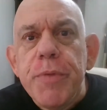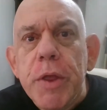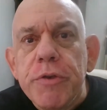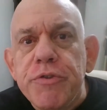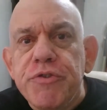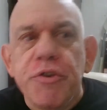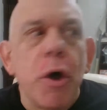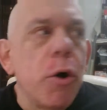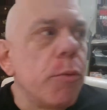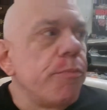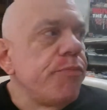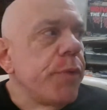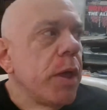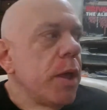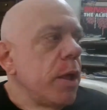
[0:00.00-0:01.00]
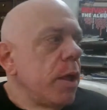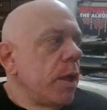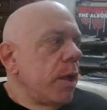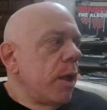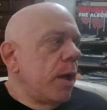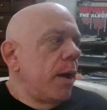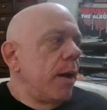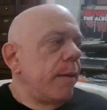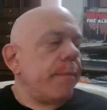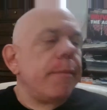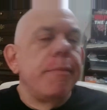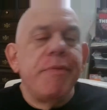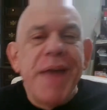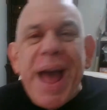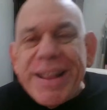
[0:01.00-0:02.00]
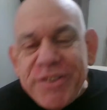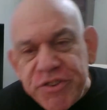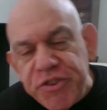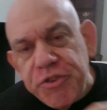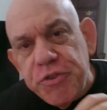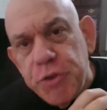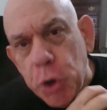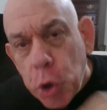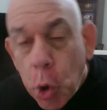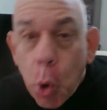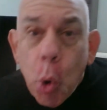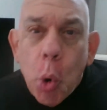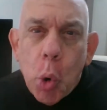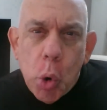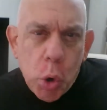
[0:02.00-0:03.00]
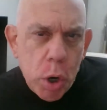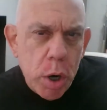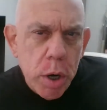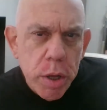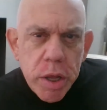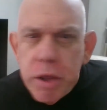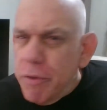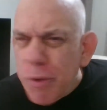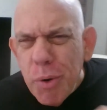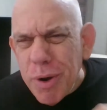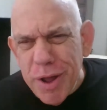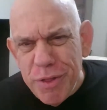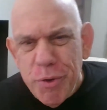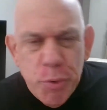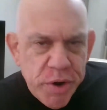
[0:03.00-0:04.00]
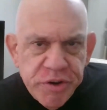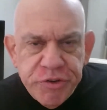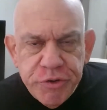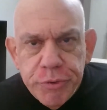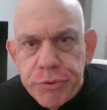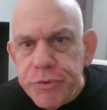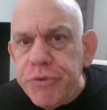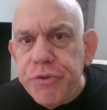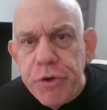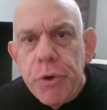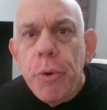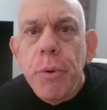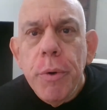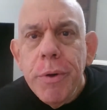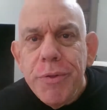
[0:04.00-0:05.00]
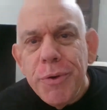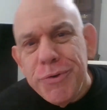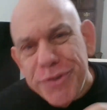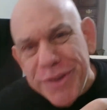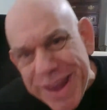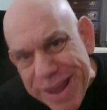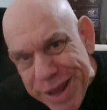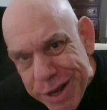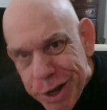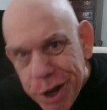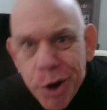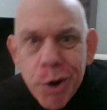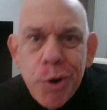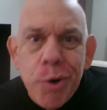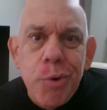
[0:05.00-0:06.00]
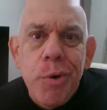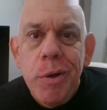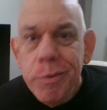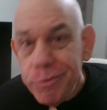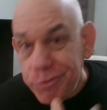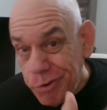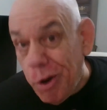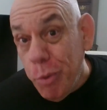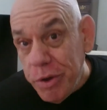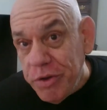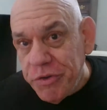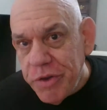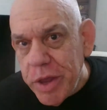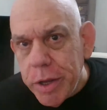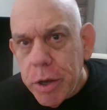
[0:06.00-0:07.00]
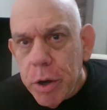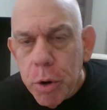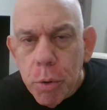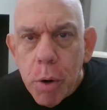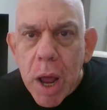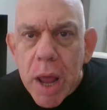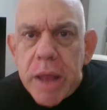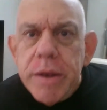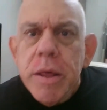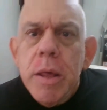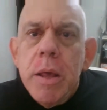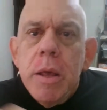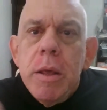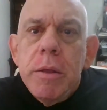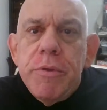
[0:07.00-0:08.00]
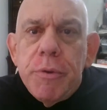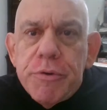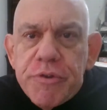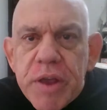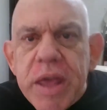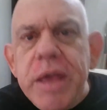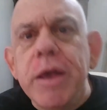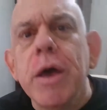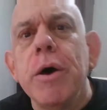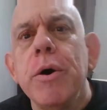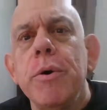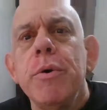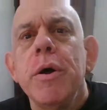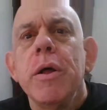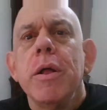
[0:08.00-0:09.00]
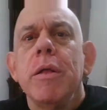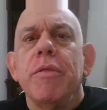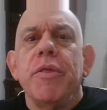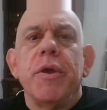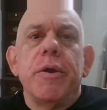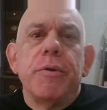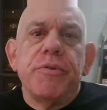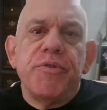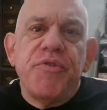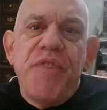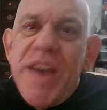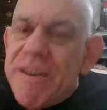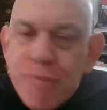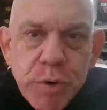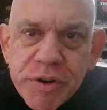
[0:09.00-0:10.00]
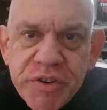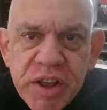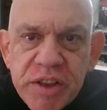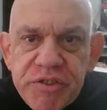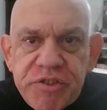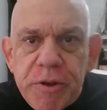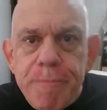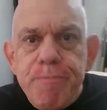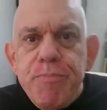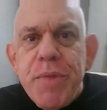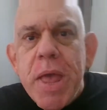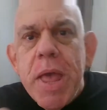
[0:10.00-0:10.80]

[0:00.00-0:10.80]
So that's the core. There are other issues too. There's ego. It's always ego, right? There's ego. There's favoritism.